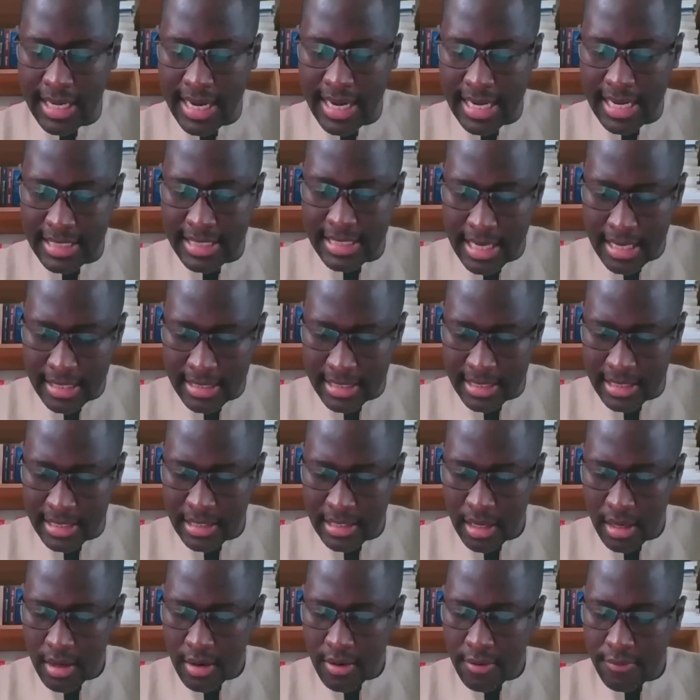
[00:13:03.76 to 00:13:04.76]
nexus
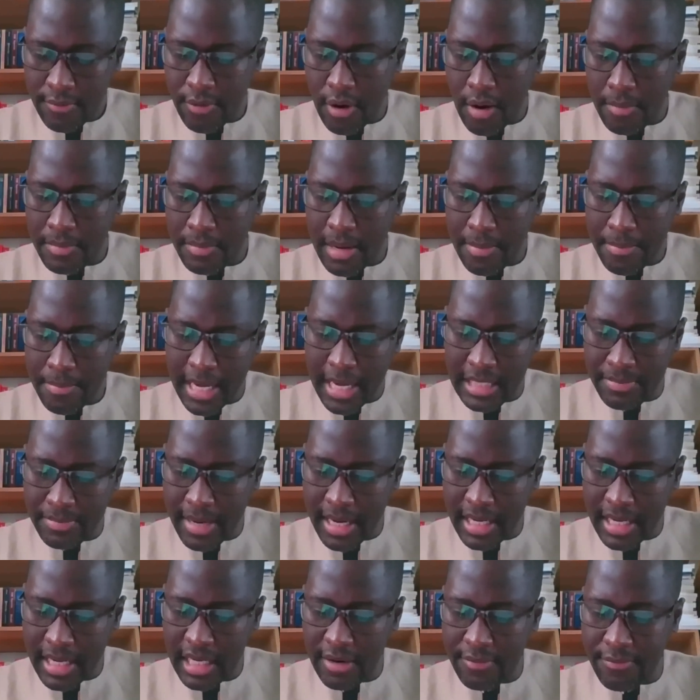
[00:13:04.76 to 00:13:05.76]
from the
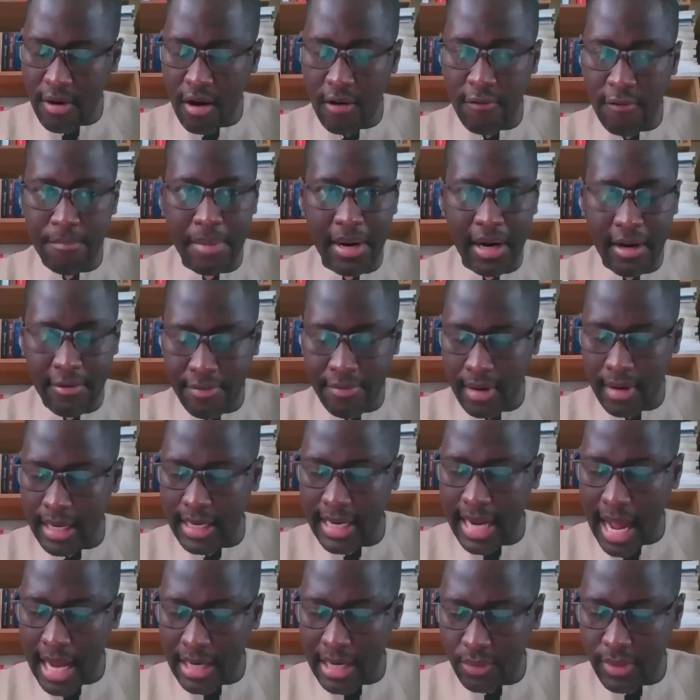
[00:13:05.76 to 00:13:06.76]
perspective of peripheral
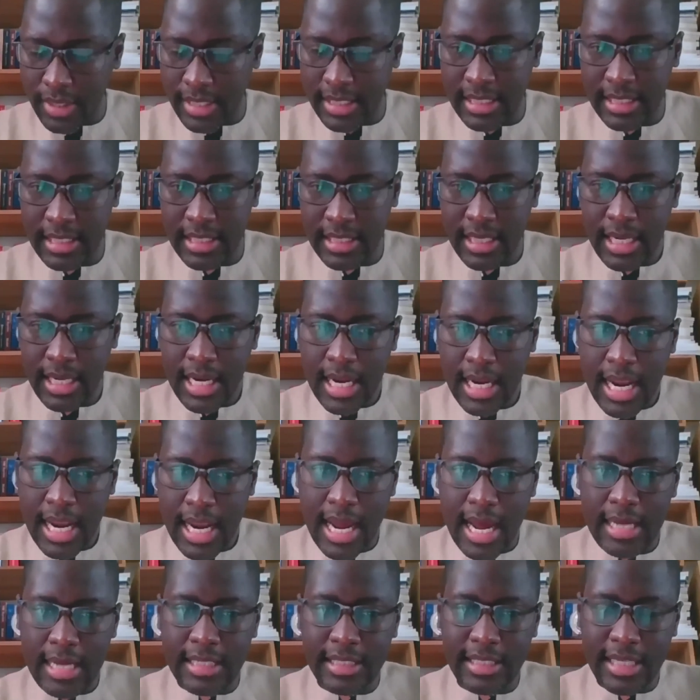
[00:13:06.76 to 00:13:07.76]
countries
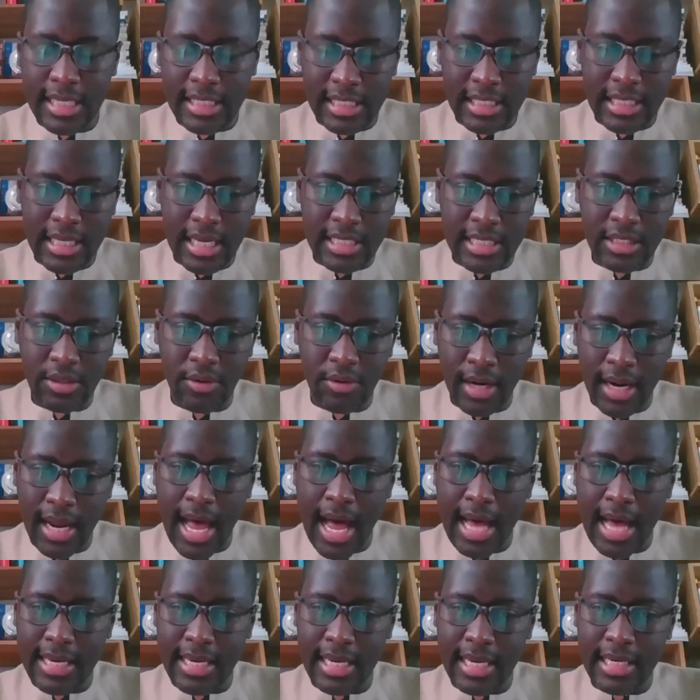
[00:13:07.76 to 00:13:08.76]
can teach us
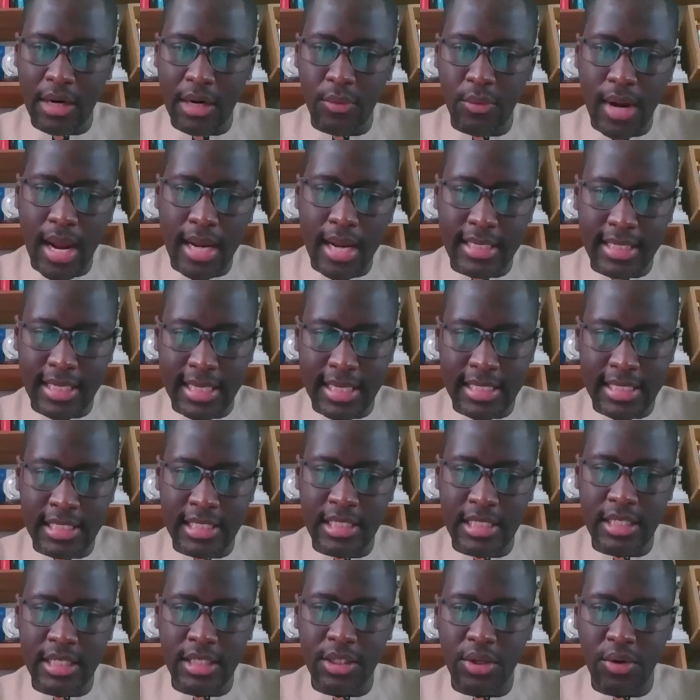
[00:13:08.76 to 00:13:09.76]
regarding the
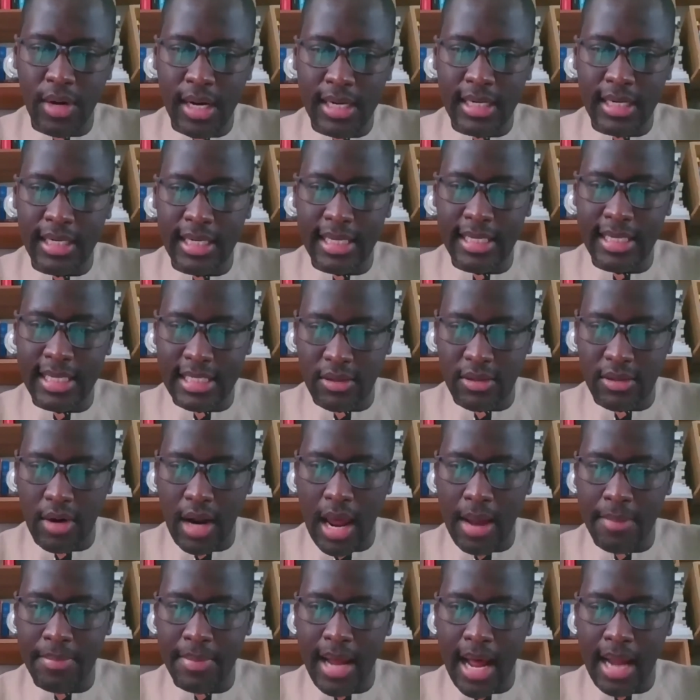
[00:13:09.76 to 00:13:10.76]
realities currently
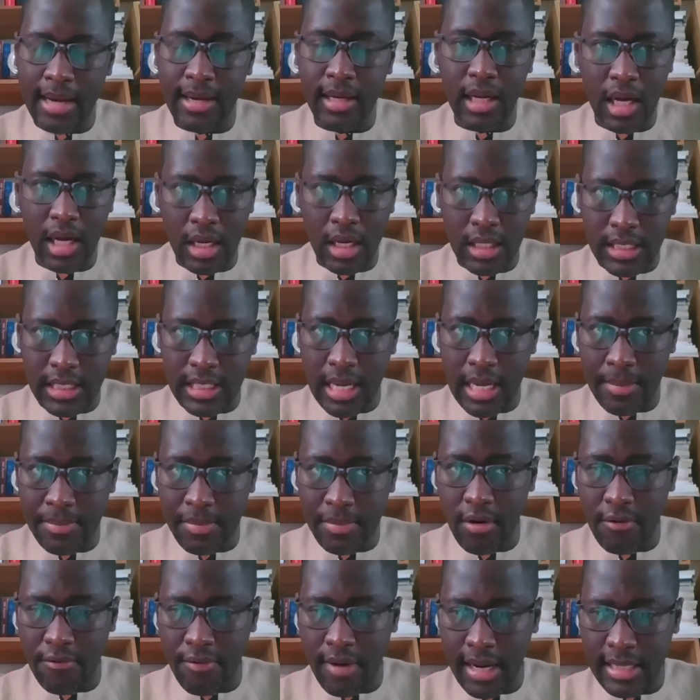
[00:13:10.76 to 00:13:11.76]
described under the
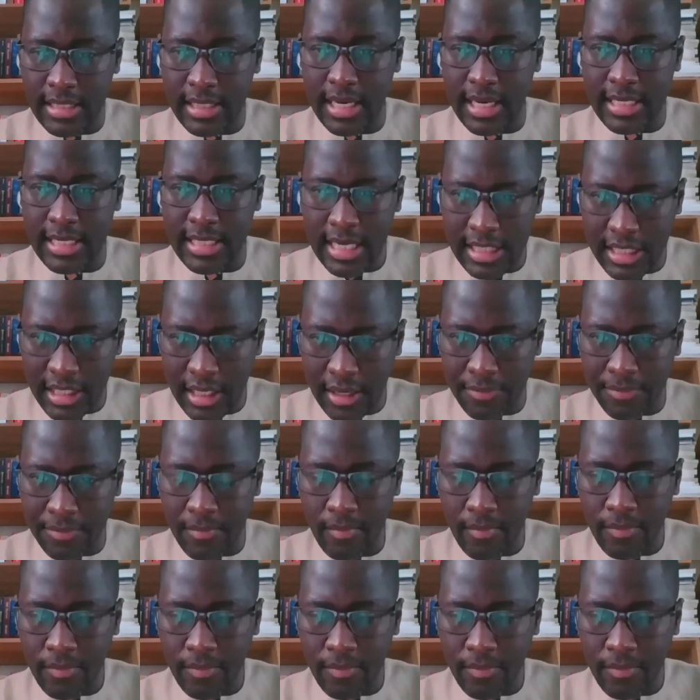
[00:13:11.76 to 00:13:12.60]
concept of financialization.